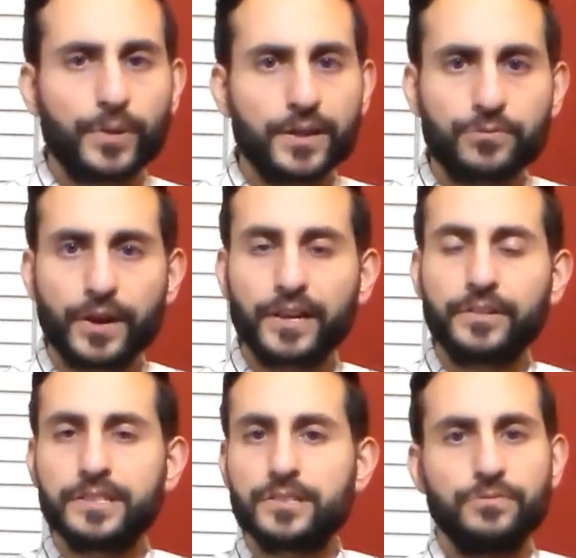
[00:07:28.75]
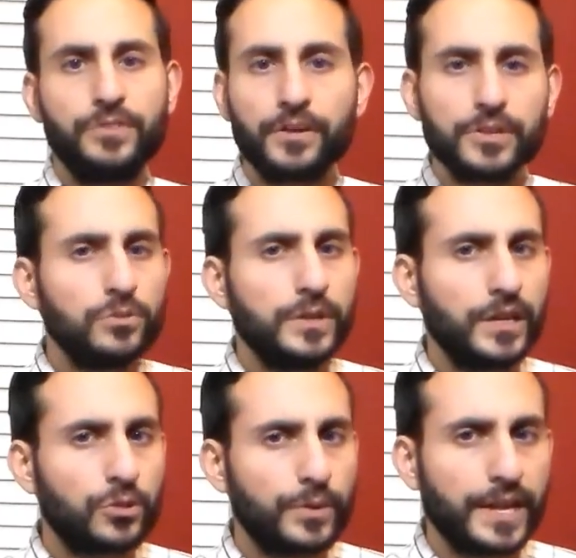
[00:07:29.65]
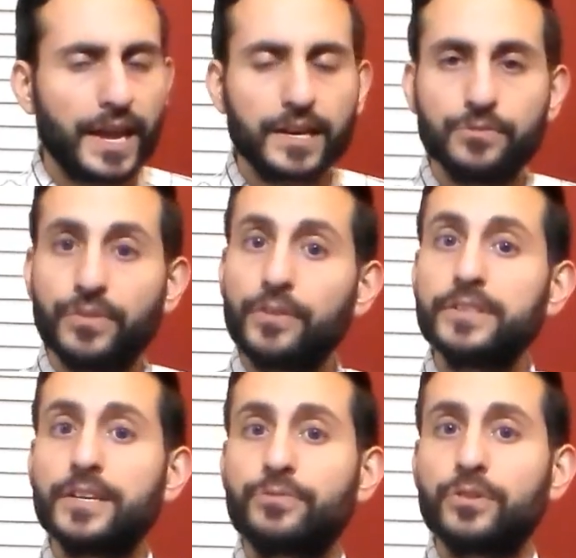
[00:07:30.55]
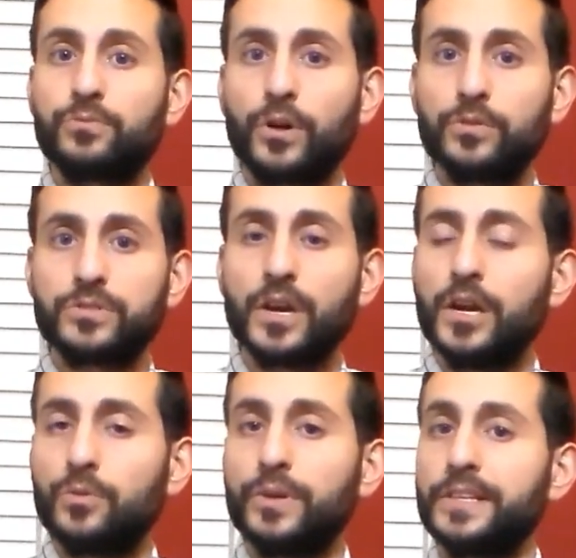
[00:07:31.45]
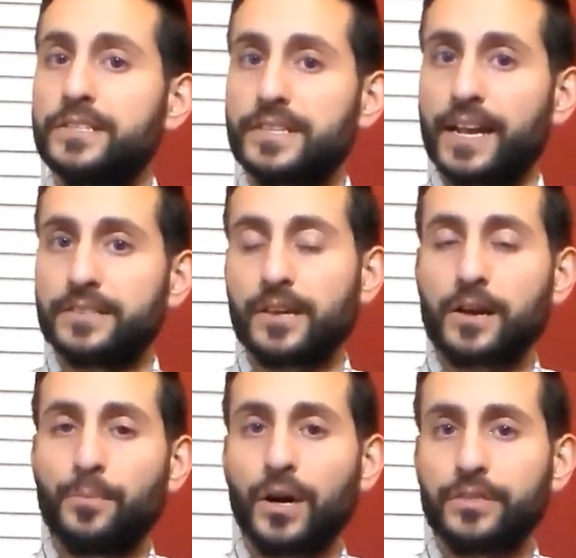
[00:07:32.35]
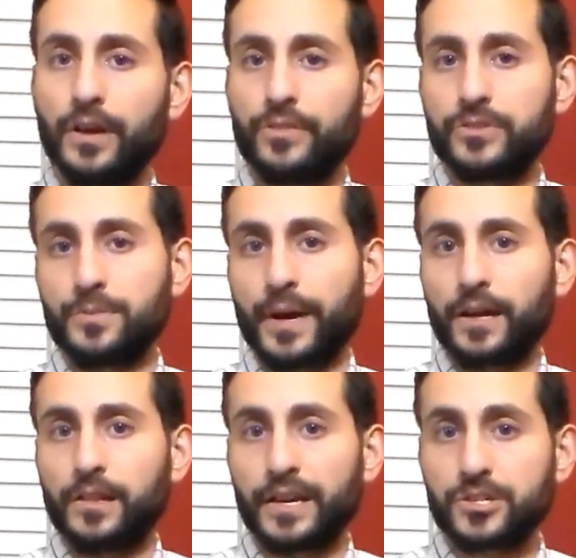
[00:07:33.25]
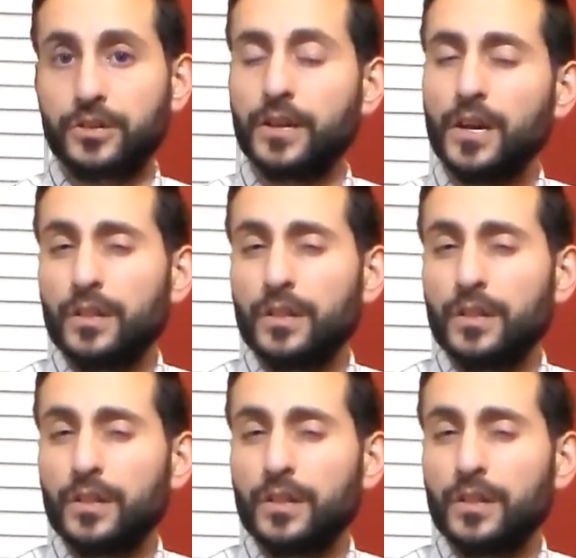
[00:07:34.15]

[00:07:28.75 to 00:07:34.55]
Great fragrance, very unique, creative, very different rose, really stands out among the others in my collection.